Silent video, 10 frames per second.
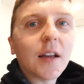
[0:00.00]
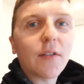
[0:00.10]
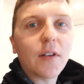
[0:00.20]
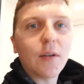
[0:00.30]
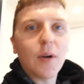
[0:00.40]

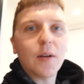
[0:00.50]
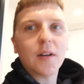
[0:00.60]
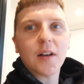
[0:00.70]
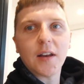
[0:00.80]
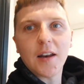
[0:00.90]
definitely
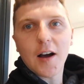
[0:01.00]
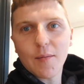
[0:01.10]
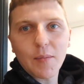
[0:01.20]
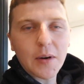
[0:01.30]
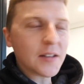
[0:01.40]
won't clean
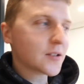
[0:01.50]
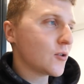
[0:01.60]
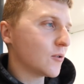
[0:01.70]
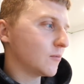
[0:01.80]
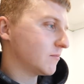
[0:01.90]
up. But it's
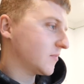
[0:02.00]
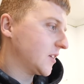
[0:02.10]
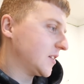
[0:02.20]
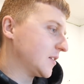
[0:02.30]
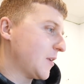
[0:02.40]
cool
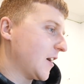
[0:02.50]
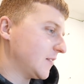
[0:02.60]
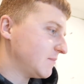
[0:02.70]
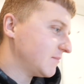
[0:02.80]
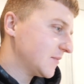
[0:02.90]
because it's
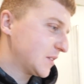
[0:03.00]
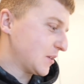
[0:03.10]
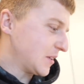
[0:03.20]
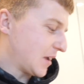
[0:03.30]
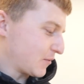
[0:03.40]
mine,
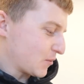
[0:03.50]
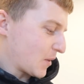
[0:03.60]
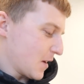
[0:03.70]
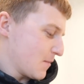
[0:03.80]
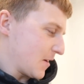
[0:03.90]
so I don't have to
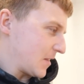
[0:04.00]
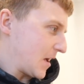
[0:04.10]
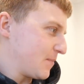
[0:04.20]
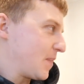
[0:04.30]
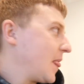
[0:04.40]
worry about
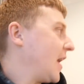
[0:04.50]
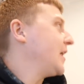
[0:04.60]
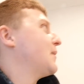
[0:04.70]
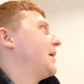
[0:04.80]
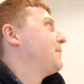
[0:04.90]
that.
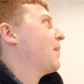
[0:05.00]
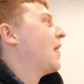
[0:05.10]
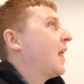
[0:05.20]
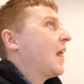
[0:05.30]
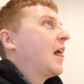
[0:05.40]
Anyway,
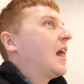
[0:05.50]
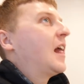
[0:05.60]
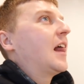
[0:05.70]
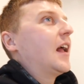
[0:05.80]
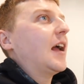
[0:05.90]

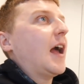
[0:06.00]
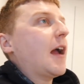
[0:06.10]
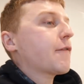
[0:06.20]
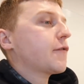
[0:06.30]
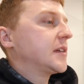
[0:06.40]

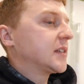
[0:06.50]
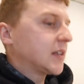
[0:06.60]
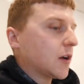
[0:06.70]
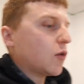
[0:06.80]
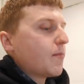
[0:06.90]
every
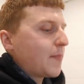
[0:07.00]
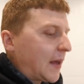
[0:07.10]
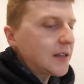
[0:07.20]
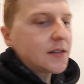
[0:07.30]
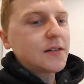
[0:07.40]
single
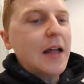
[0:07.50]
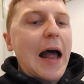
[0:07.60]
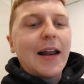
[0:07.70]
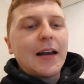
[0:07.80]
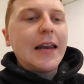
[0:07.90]
piece
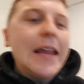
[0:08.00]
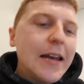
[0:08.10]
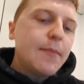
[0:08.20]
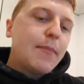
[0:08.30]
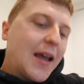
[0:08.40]
that
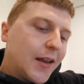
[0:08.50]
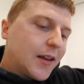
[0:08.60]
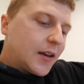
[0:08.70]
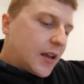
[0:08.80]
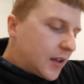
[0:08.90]
needed
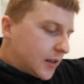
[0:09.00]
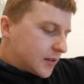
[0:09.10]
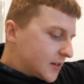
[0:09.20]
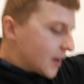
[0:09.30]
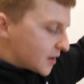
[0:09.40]
painted
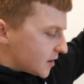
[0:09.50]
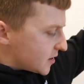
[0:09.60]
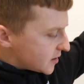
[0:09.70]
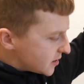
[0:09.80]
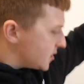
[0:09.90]
is
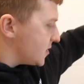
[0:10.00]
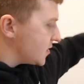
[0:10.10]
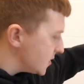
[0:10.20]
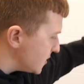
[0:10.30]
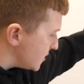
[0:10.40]
done.